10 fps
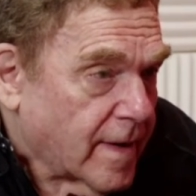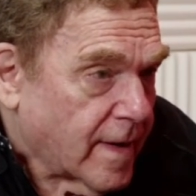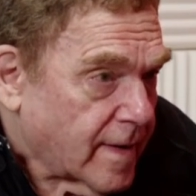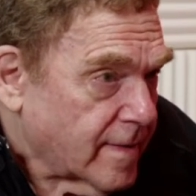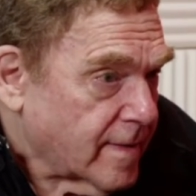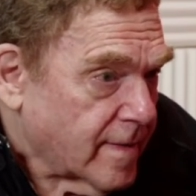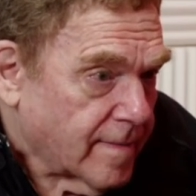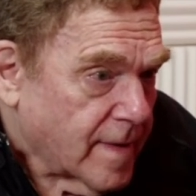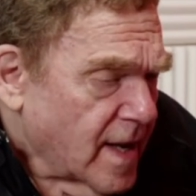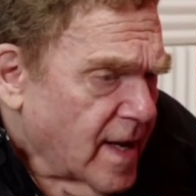
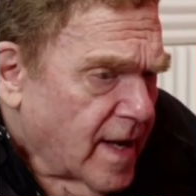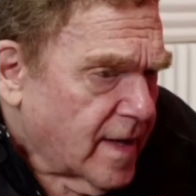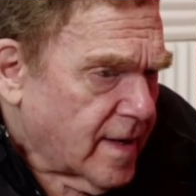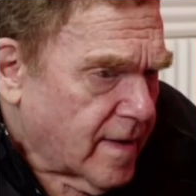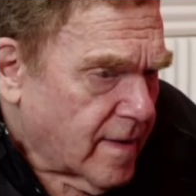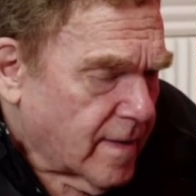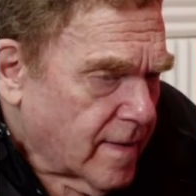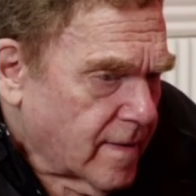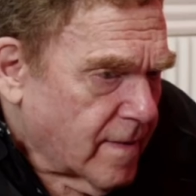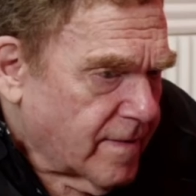and I don't
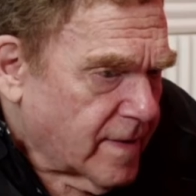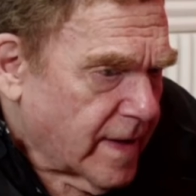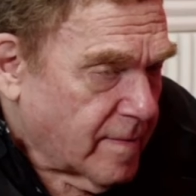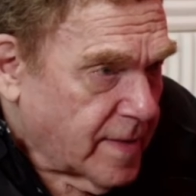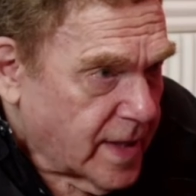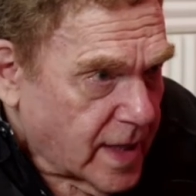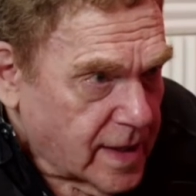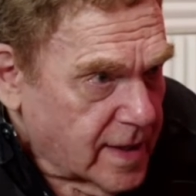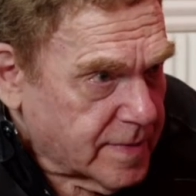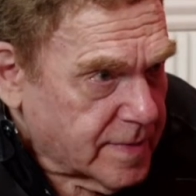know if it'll ever be
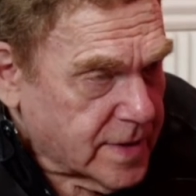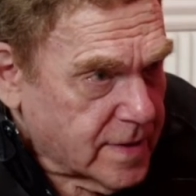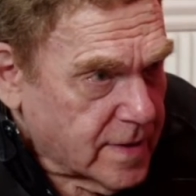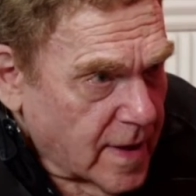eclipsed.